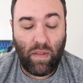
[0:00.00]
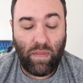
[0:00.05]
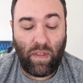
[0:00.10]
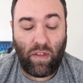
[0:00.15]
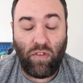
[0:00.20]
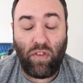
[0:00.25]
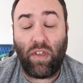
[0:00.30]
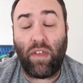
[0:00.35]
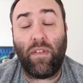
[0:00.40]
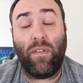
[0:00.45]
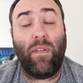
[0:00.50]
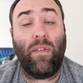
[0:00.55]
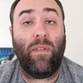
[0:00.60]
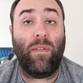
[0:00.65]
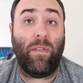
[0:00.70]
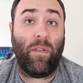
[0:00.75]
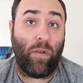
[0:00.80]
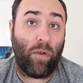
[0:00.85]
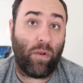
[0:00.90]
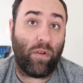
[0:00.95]
Then she
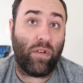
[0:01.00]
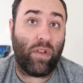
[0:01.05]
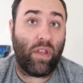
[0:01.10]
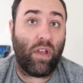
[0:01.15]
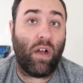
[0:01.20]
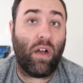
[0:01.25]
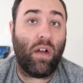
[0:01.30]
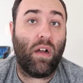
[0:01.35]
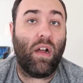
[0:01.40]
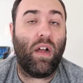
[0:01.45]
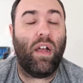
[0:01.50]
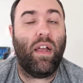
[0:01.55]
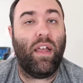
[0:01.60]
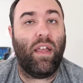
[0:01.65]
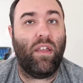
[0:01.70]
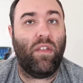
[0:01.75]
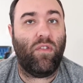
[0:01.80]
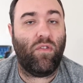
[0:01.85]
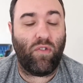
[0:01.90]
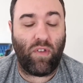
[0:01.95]
uses her tiara,
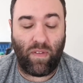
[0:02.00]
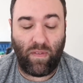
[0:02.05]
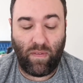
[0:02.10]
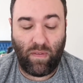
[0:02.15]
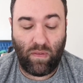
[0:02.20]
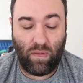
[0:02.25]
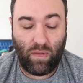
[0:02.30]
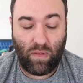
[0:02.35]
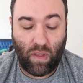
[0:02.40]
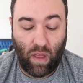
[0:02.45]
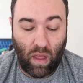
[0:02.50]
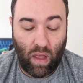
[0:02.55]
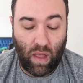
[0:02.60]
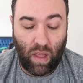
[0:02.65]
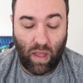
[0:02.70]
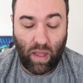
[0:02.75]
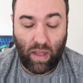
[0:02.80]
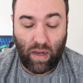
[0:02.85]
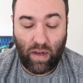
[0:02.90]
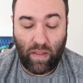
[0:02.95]
and she's
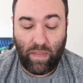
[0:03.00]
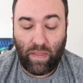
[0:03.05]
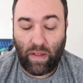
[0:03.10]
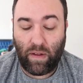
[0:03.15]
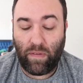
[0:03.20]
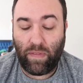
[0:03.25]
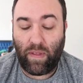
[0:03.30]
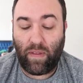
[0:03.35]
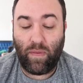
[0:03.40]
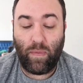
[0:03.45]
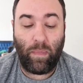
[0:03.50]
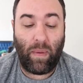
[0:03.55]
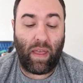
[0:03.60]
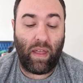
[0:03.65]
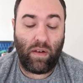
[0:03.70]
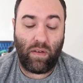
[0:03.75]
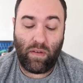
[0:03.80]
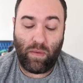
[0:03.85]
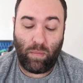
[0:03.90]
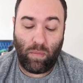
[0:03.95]
gone, and then everything is
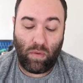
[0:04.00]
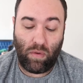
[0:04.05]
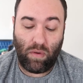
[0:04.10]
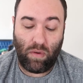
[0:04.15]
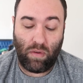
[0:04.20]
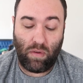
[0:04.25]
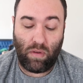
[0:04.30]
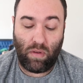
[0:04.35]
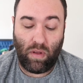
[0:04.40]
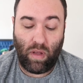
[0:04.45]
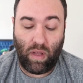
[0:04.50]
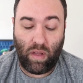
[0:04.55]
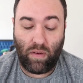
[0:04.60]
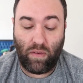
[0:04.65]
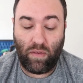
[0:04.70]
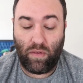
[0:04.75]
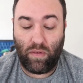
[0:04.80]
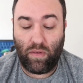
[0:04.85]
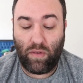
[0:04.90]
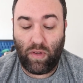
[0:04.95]
back tomorrow
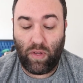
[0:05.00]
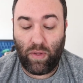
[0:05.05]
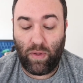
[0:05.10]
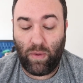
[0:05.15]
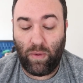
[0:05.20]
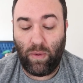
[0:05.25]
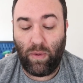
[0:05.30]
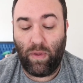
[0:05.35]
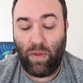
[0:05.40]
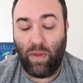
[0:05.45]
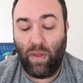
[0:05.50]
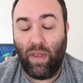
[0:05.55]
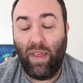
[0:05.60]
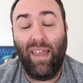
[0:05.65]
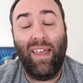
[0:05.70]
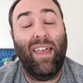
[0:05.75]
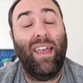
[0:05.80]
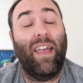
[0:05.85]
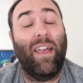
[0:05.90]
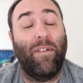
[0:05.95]
on. T-
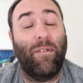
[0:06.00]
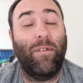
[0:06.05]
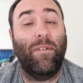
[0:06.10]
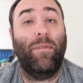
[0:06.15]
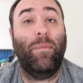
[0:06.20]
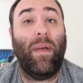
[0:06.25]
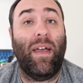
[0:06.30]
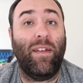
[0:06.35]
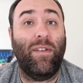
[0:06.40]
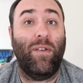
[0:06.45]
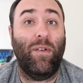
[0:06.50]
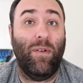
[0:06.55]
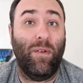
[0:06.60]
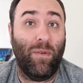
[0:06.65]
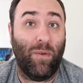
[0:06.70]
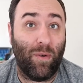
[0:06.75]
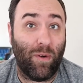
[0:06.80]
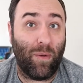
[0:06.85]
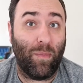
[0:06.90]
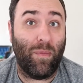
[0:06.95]
everyone's back to
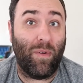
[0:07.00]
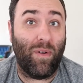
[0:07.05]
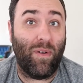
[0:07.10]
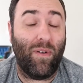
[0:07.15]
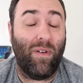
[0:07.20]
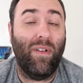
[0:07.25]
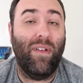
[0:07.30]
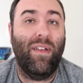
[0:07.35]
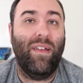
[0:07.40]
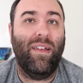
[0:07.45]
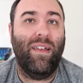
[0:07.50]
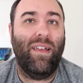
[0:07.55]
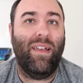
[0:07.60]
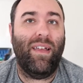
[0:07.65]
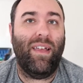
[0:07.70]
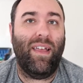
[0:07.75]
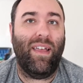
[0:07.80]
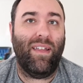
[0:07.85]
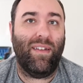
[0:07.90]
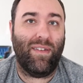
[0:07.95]
normal
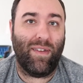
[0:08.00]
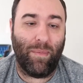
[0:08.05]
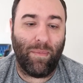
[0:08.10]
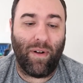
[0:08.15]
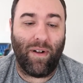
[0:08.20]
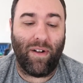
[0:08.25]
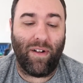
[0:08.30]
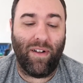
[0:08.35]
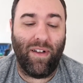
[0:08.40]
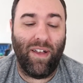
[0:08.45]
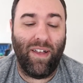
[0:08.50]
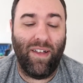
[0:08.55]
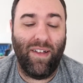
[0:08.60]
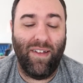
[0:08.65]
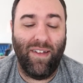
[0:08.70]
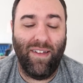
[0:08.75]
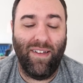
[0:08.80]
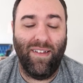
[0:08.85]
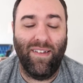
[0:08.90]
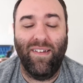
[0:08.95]
and tomorrow.
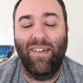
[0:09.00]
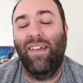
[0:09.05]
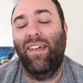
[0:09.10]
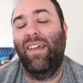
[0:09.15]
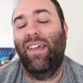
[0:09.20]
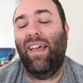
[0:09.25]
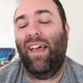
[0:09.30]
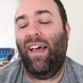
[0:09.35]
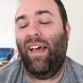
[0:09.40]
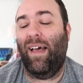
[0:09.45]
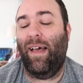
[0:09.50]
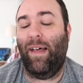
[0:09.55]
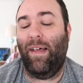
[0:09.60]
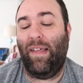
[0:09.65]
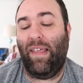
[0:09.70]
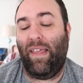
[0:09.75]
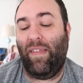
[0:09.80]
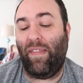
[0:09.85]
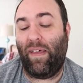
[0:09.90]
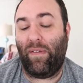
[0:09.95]
uh,
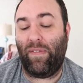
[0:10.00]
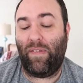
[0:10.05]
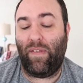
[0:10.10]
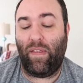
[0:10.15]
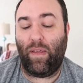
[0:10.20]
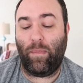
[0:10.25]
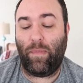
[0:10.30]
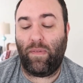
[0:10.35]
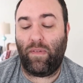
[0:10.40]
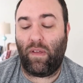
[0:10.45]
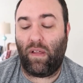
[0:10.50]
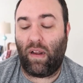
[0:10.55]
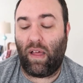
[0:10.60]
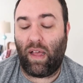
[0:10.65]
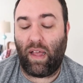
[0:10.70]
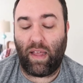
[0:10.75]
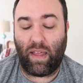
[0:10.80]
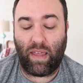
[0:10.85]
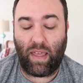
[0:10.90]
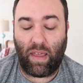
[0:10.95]
and that was an upset.
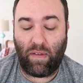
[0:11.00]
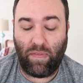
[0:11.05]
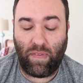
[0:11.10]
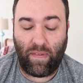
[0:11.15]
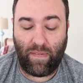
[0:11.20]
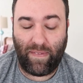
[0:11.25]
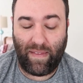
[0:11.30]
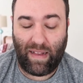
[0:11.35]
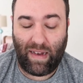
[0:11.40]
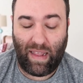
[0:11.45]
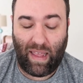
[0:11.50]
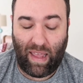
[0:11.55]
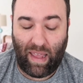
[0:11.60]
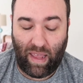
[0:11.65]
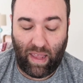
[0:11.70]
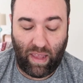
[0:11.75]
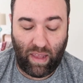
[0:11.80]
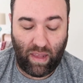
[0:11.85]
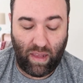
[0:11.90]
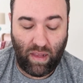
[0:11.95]
I gave this an
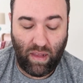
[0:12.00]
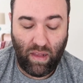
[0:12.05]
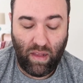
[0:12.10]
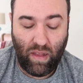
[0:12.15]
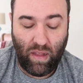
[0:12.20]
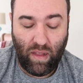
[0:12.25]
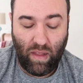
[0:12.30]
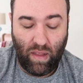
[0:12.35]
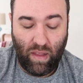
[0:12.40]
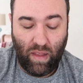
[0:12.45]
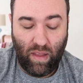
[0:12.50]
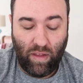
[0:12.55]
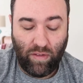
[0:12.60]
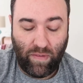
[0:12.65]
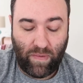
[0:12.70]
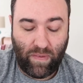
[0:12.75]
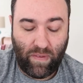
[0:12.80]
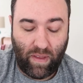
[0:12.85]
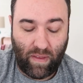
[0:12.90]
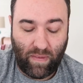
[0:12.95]
A
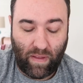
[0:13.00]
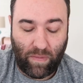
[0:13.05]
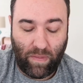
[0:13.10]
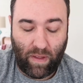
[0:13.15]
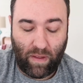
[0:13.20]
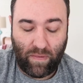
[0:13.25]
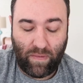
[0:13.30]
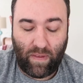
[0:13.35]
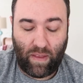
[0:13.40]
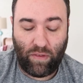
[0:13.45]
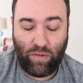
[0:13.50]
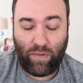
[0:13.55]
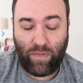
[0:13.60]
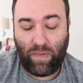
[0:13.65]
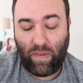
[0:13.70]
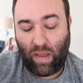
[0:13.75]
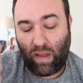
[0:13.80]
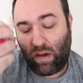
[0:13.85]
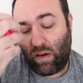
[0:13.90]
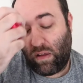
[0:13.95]
just because I thought it was interesting